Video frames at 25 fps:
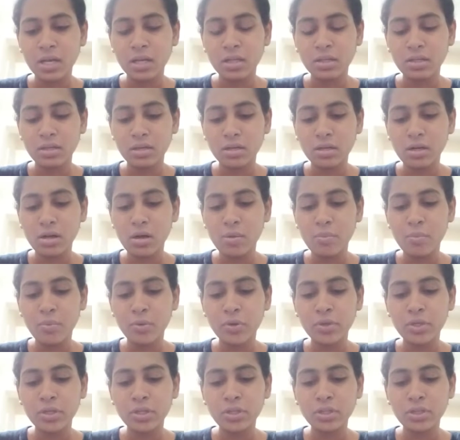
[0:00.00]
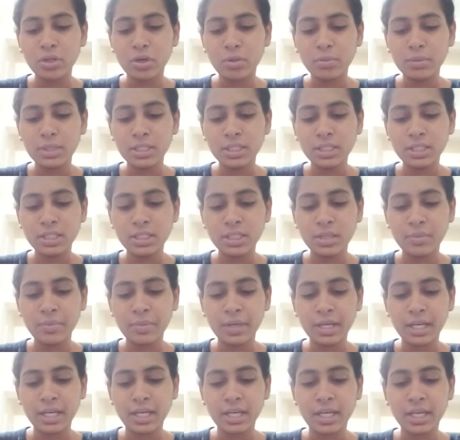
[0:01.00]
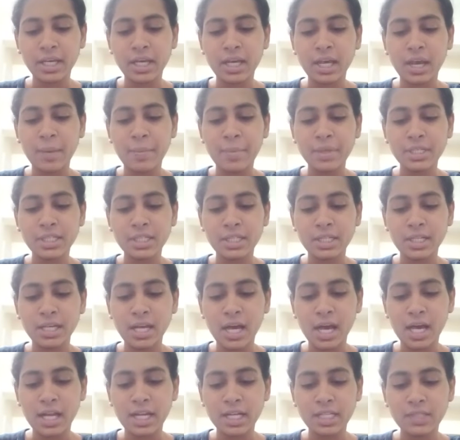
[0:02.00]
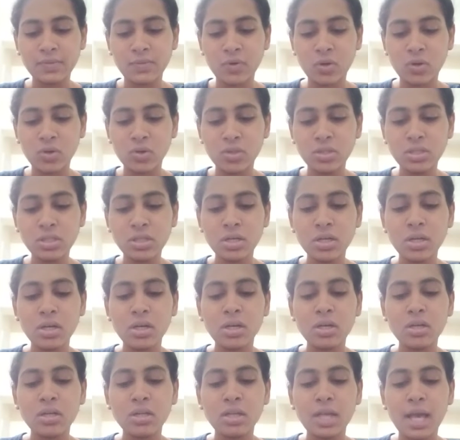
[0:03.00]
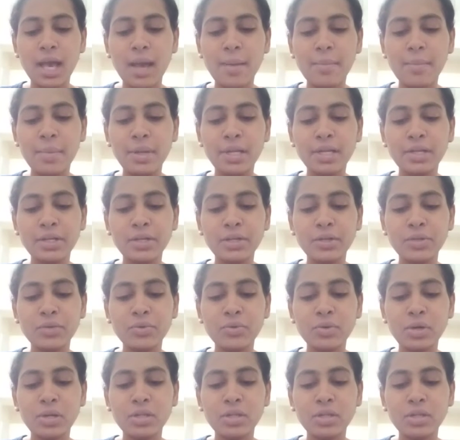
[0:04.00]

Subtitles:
The component of decision making capacity are as follows: the ability to